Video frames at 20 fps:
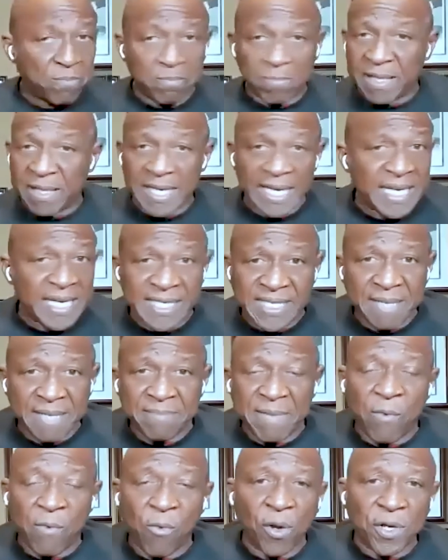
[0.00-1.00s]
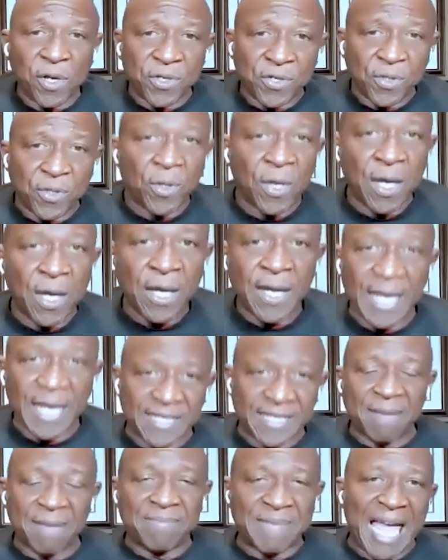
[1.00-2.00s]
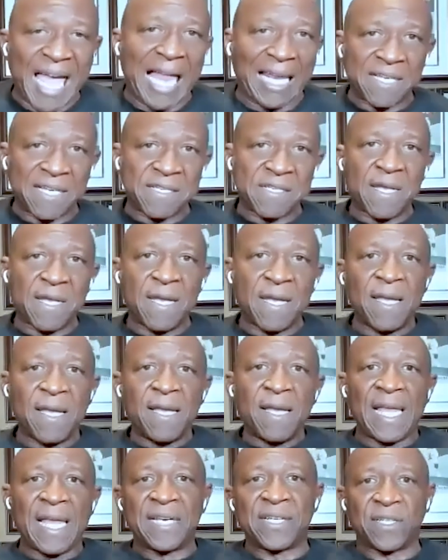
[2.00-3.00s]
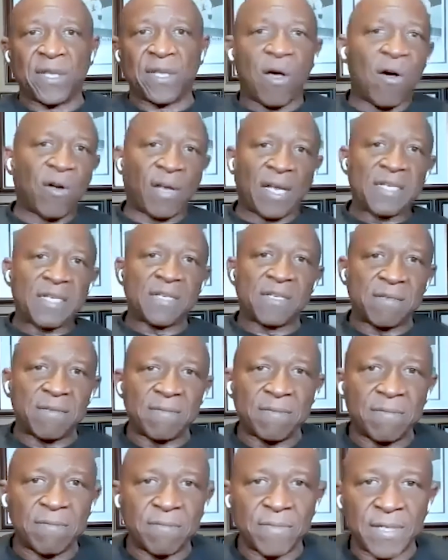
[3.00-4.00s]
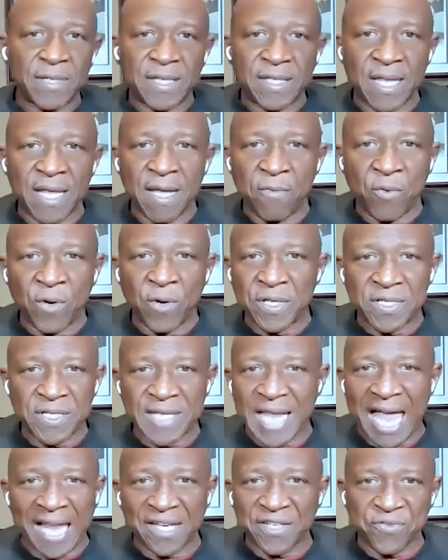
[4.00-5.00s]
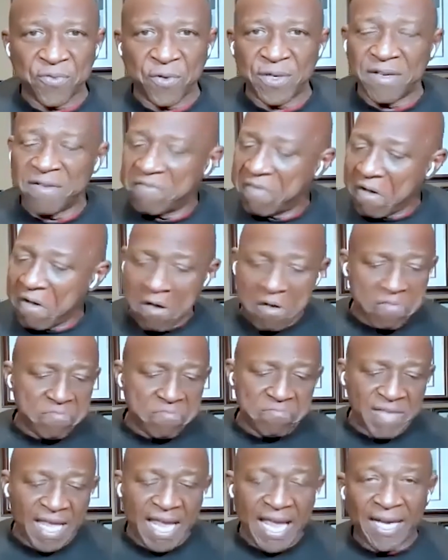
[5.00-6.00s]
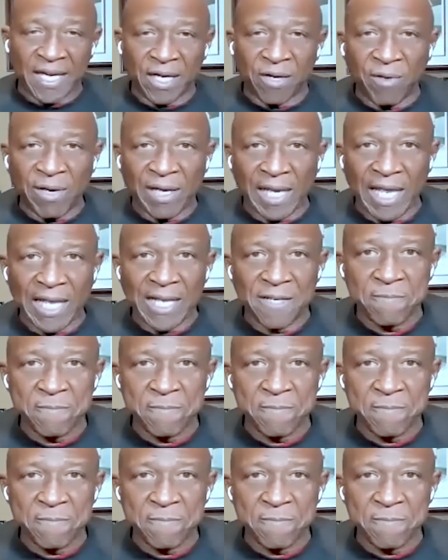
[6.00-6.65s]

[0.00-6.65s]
any team they wanted to, except Dallas. And as long as Dallas wasn't involved, they had a green light.